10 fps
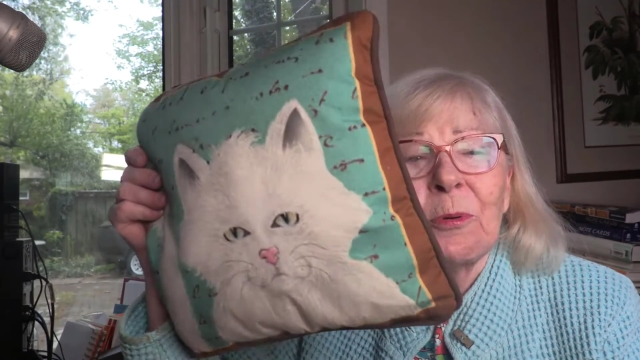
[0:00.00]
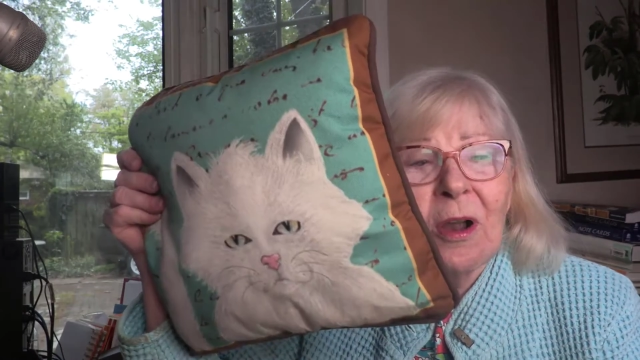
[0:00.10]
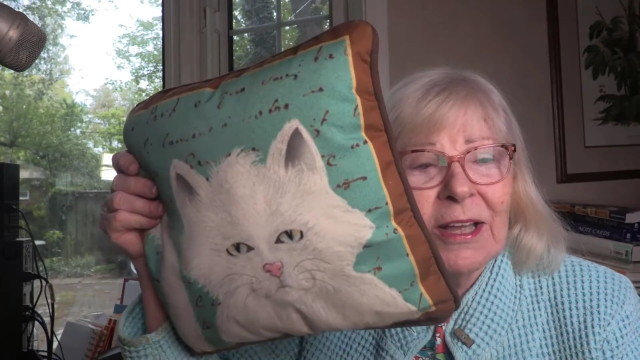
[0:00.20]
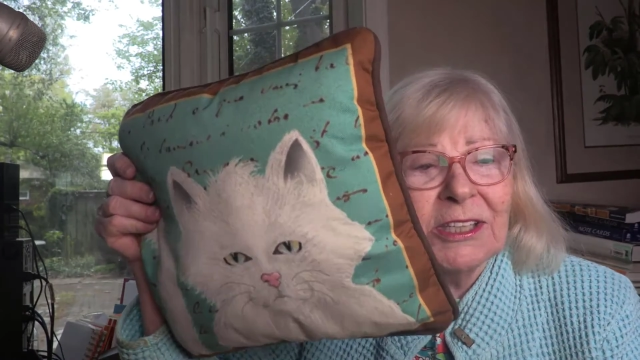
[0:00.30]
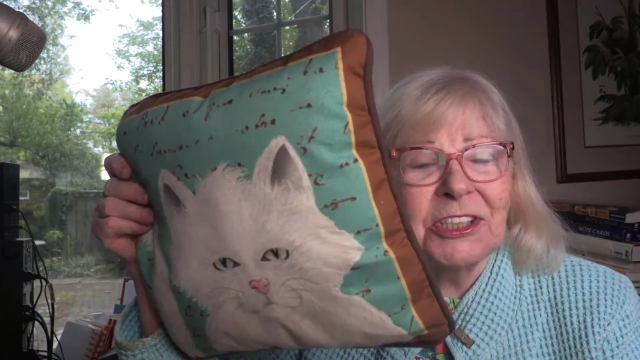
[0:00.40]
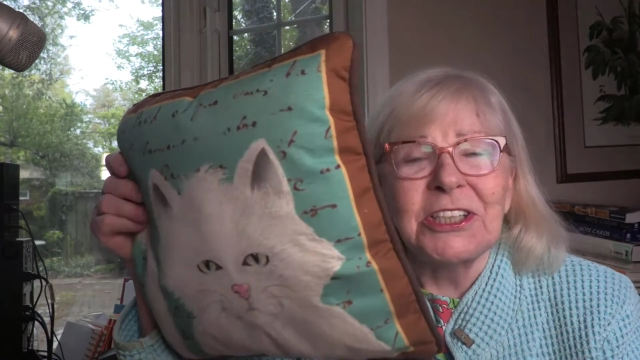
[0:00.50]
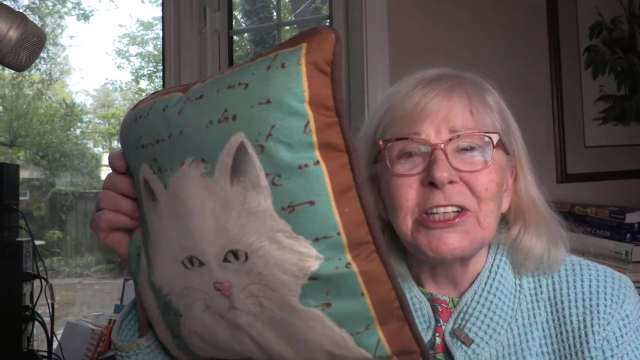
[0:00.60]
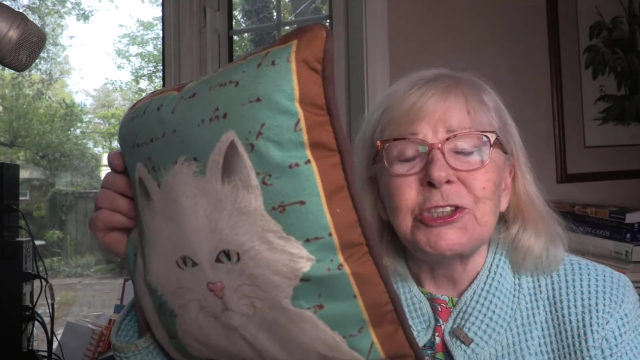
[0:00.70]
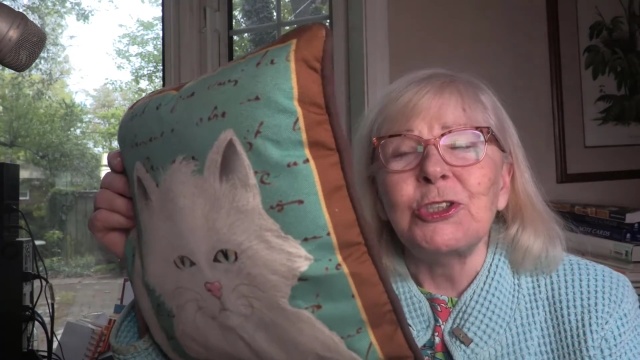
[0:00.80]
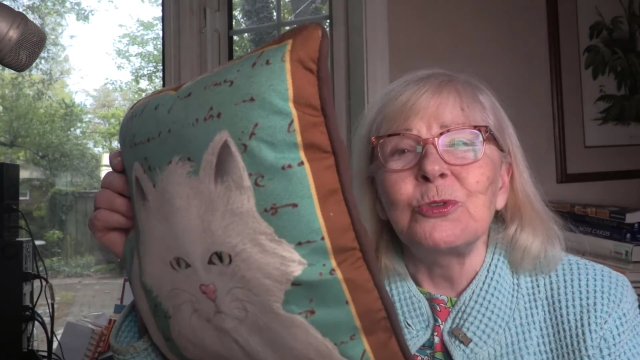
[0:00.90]
priced
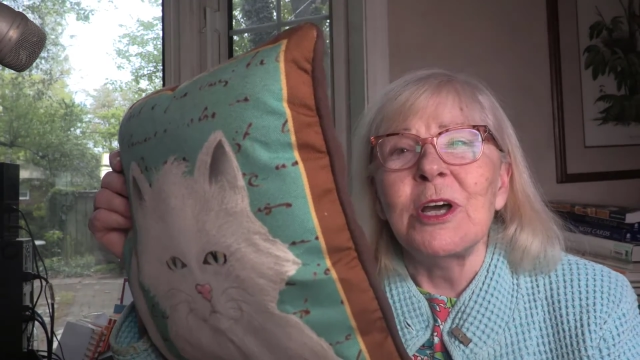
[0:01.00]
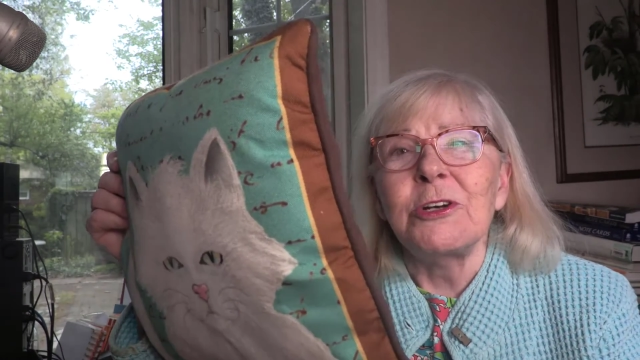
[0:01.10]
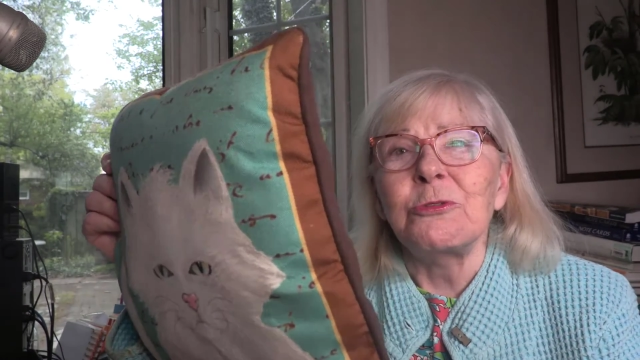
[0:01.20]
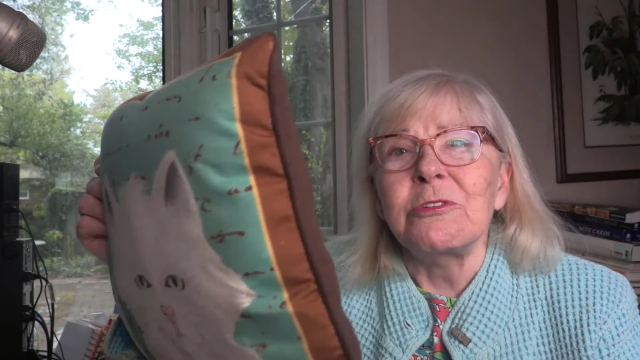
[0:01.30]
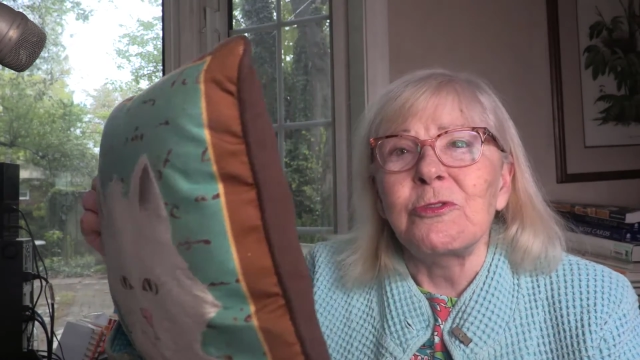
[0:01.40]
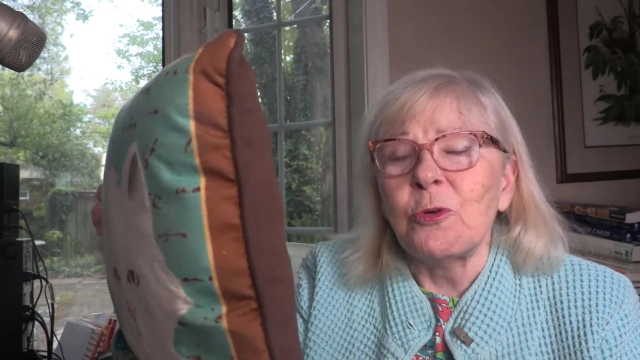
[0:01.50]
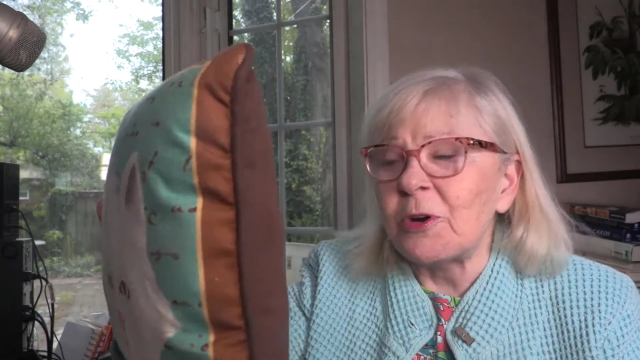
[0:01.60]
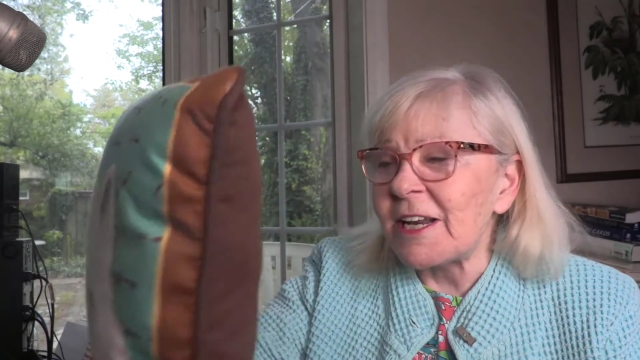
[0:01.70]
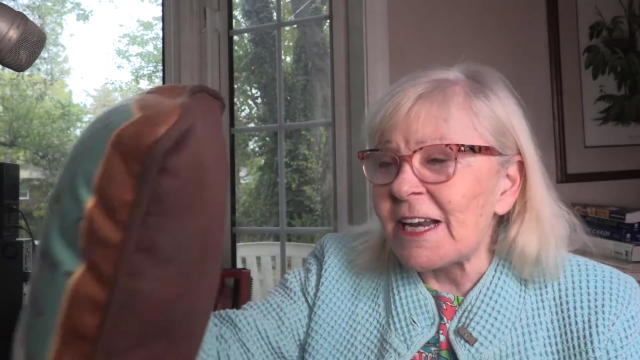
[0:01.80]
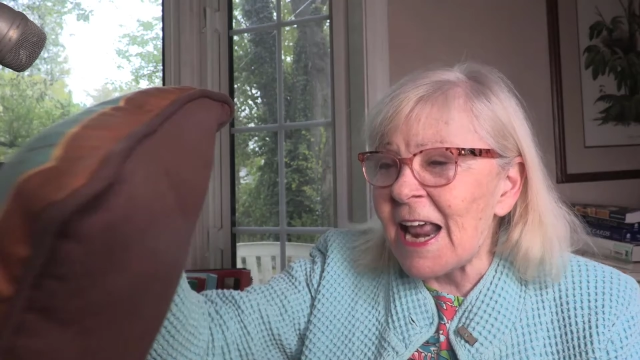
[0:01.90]
at
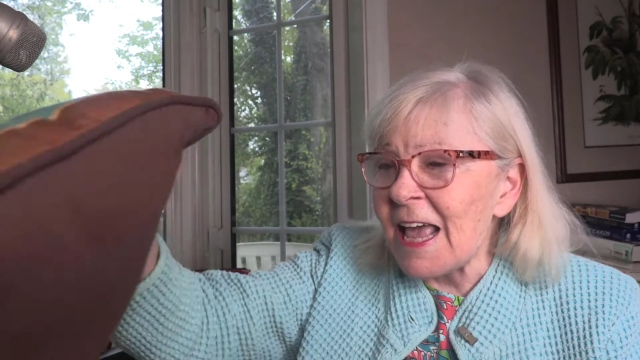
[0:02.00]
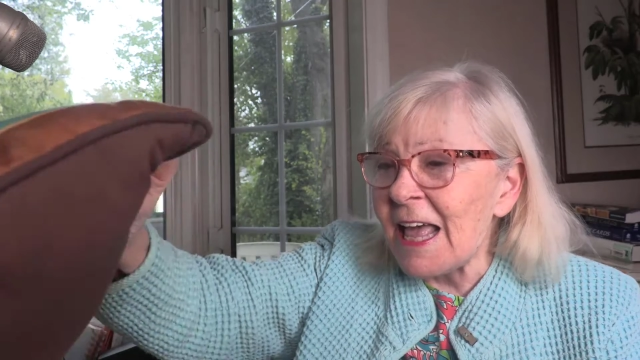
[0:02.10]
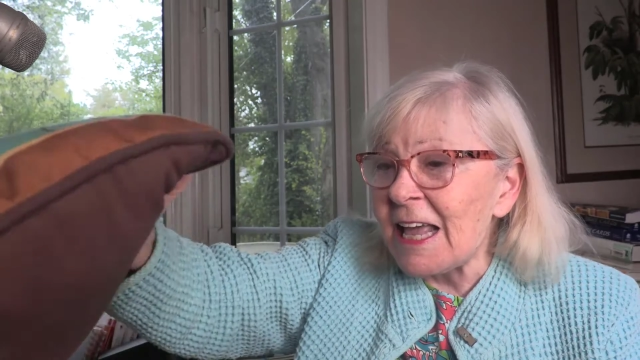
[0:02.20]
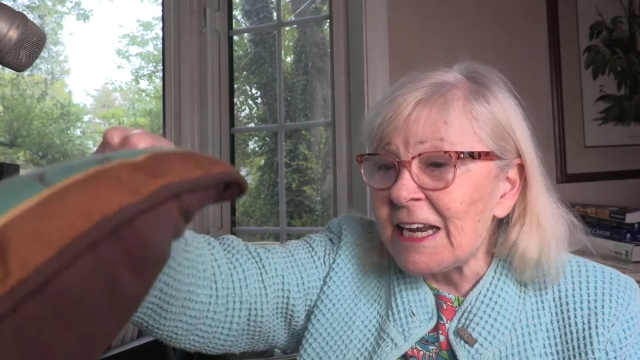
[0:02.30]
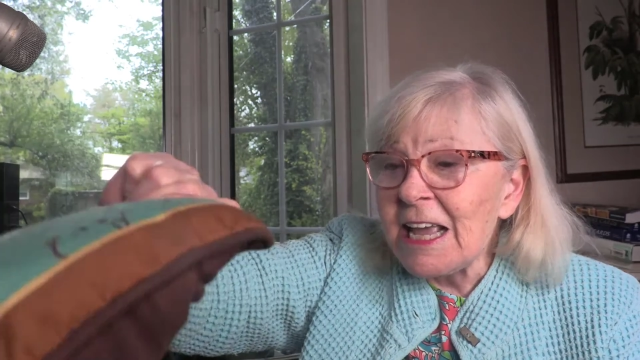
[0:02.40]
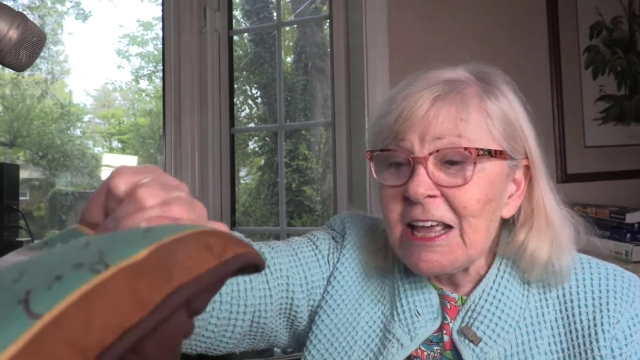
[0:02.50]
$249,